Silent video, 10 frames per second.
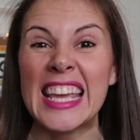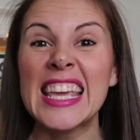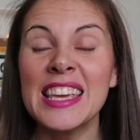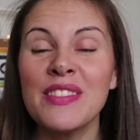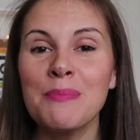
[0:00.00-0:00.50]

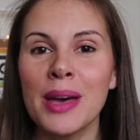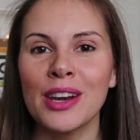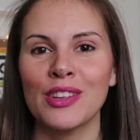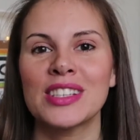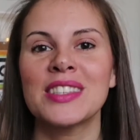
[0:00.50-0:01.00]
Even
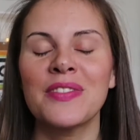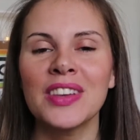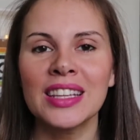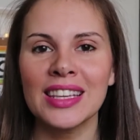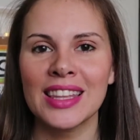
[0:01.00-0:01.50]
better is the
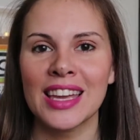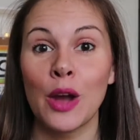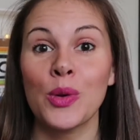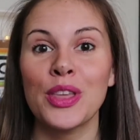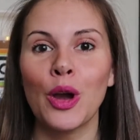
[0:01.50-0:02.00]
feeling they get
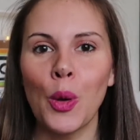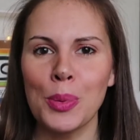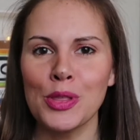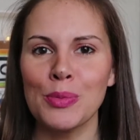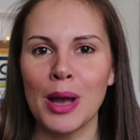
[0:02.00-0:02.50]
when they open
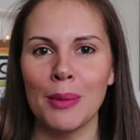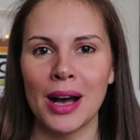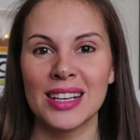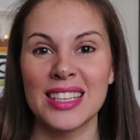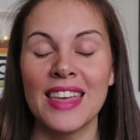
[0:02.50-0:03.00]
their
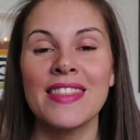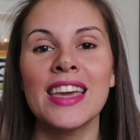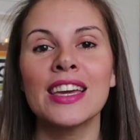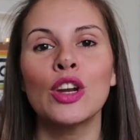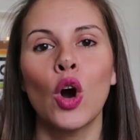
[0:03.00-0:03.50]
mailbox and they
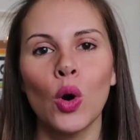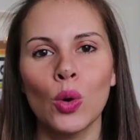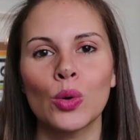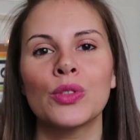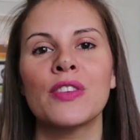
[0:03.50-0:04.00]
can
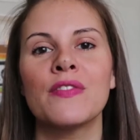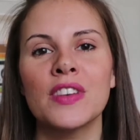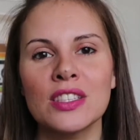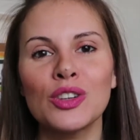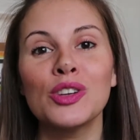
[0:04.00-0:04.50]
hold the
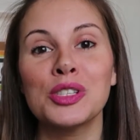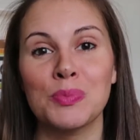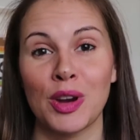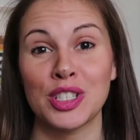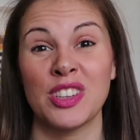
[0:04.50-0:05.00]
physical
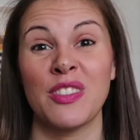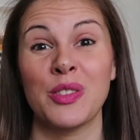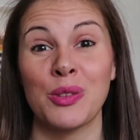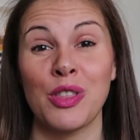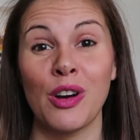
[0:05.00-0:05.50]
expression of
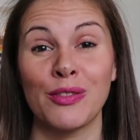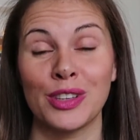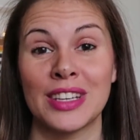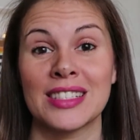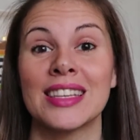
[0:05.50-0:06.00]
your
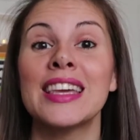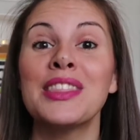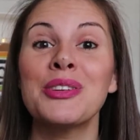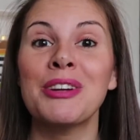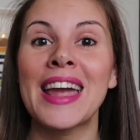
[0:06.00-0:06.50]
thoughtfulness in
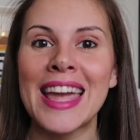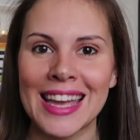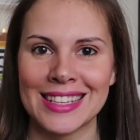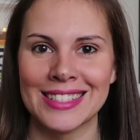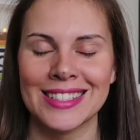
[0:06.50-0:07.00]
their
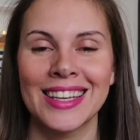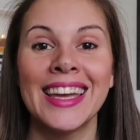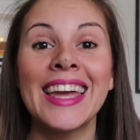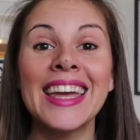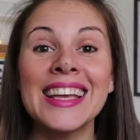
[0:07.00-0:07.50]
hands.
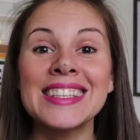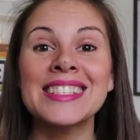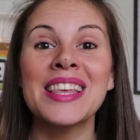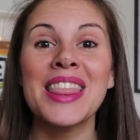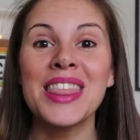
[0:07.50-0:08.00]
It's
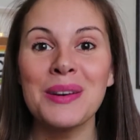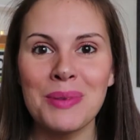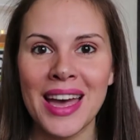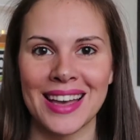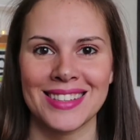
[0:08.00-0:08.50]
the
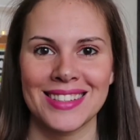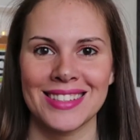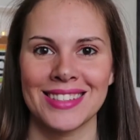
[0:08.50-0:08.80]
best.